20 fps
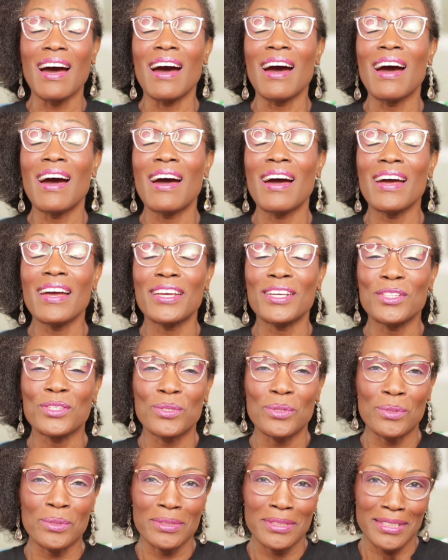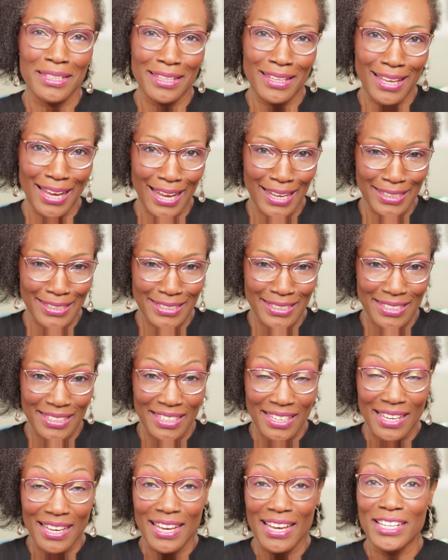I told her that.
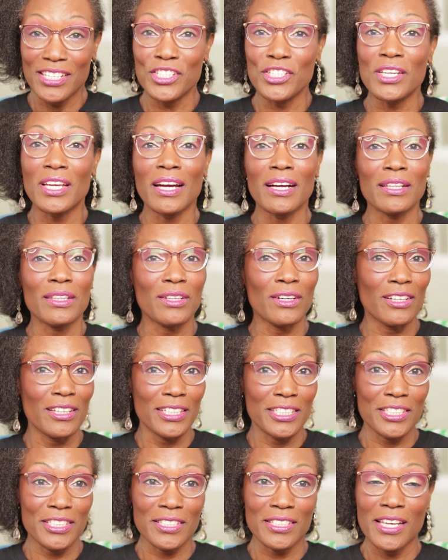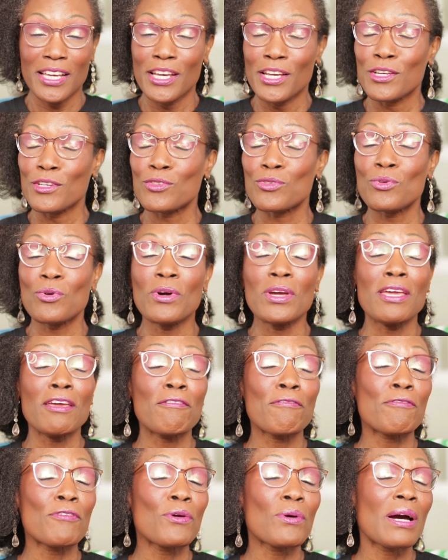And she acknowledged it. So
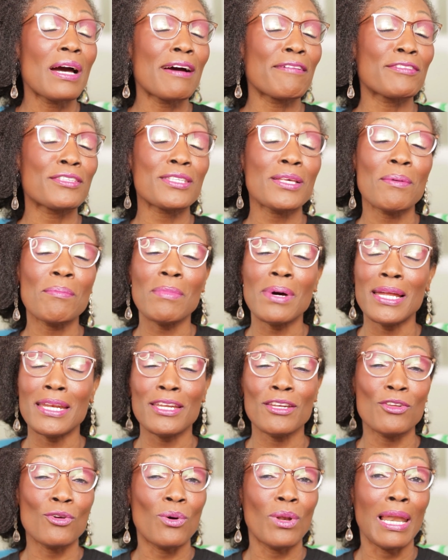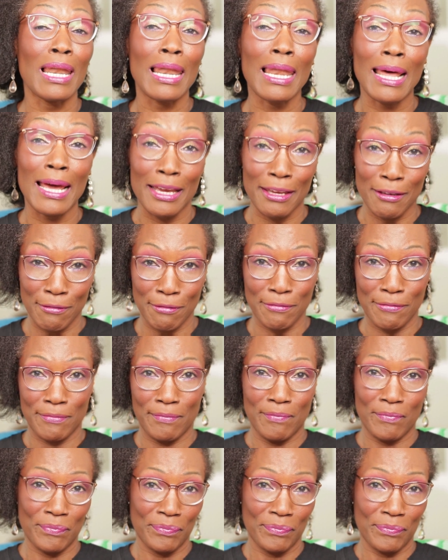if you have somebody in your life